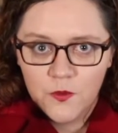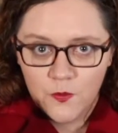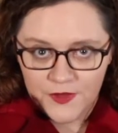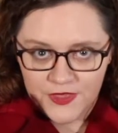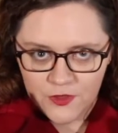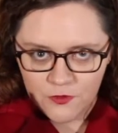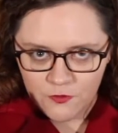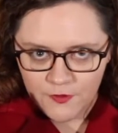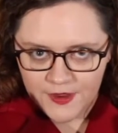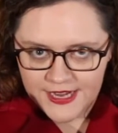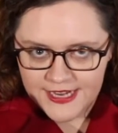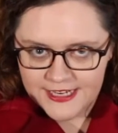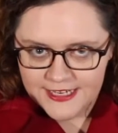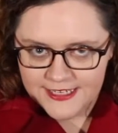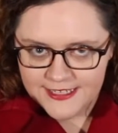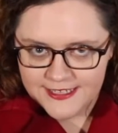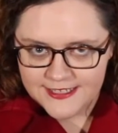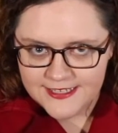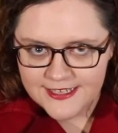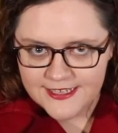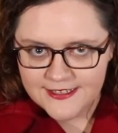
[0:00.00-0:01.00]
when the
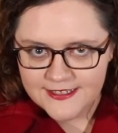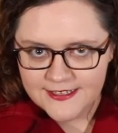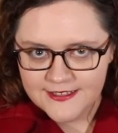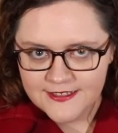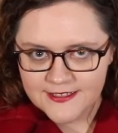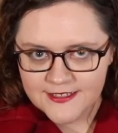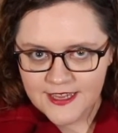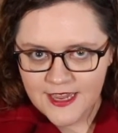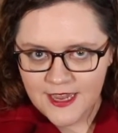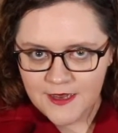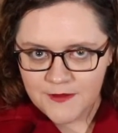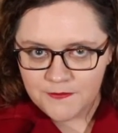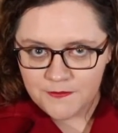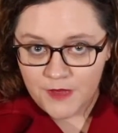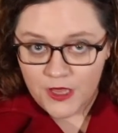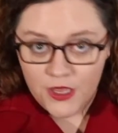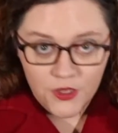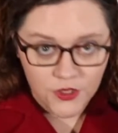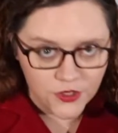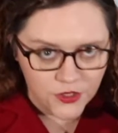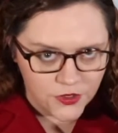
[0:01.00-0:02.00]
rainy seasons
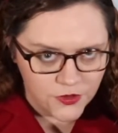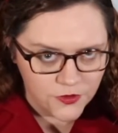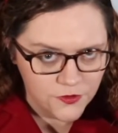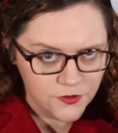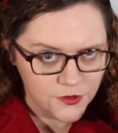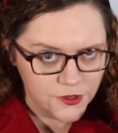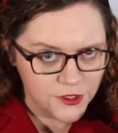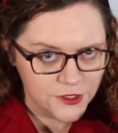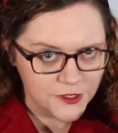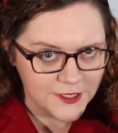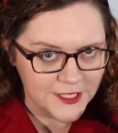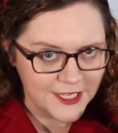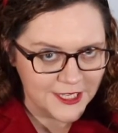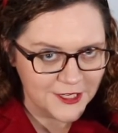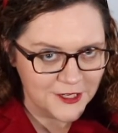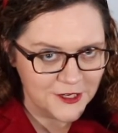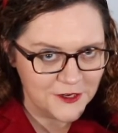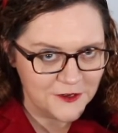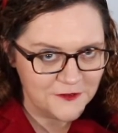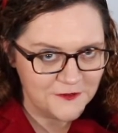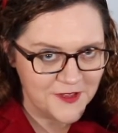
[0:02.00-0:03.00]
come, usually
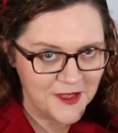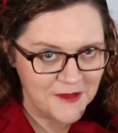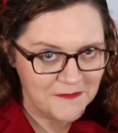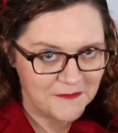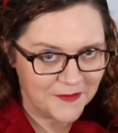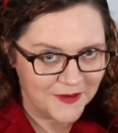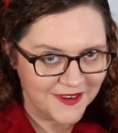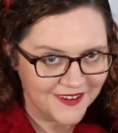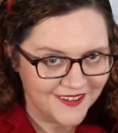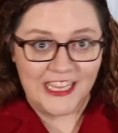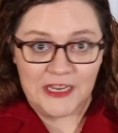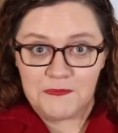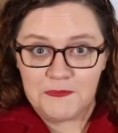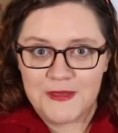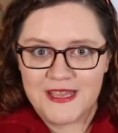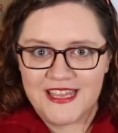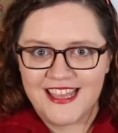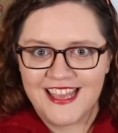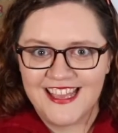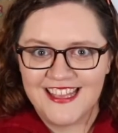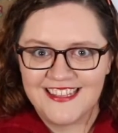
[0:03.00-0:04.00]
in November, it
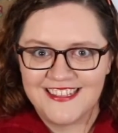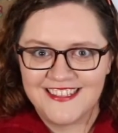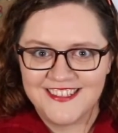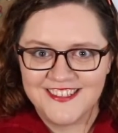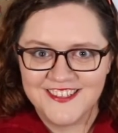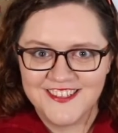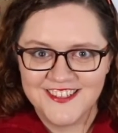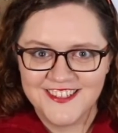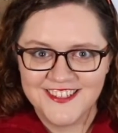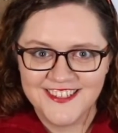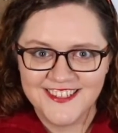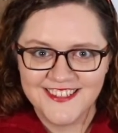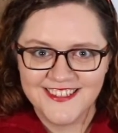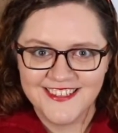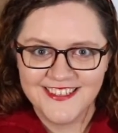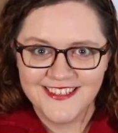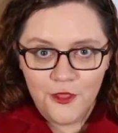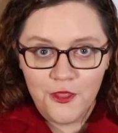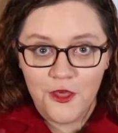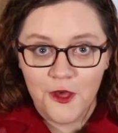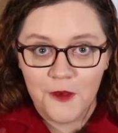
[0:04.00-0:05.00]

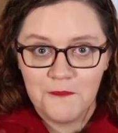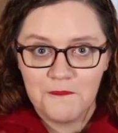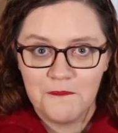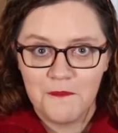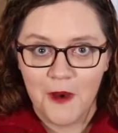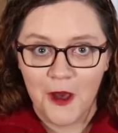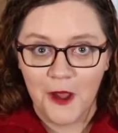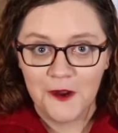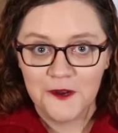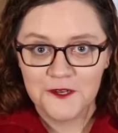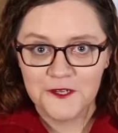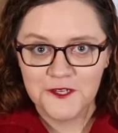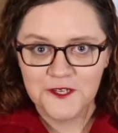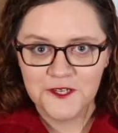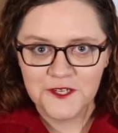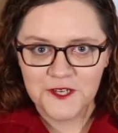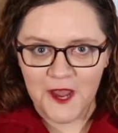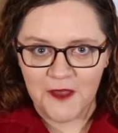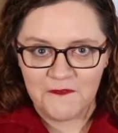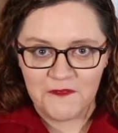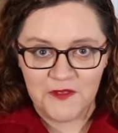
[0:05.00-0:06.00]
begins. The
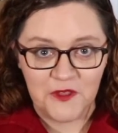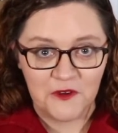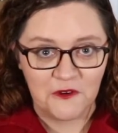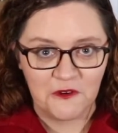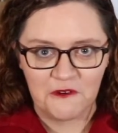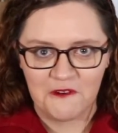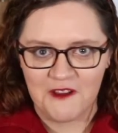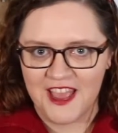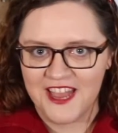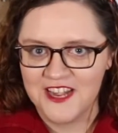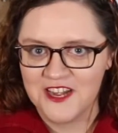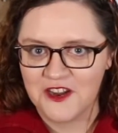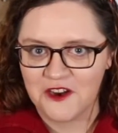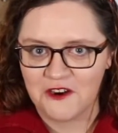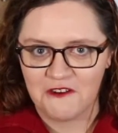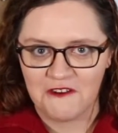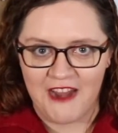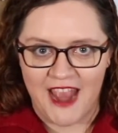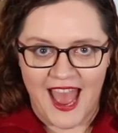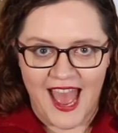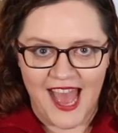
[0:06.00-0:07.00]
March of the Red
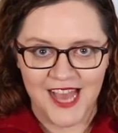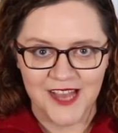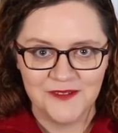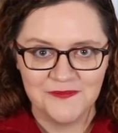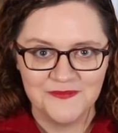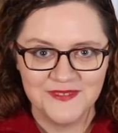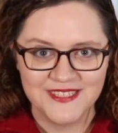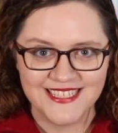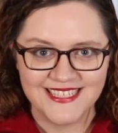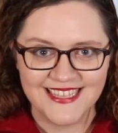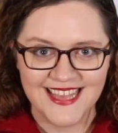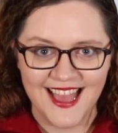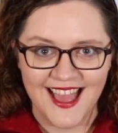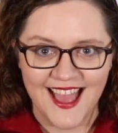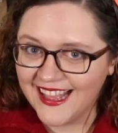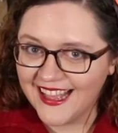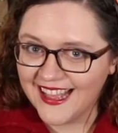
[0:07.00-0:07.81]
Crabs.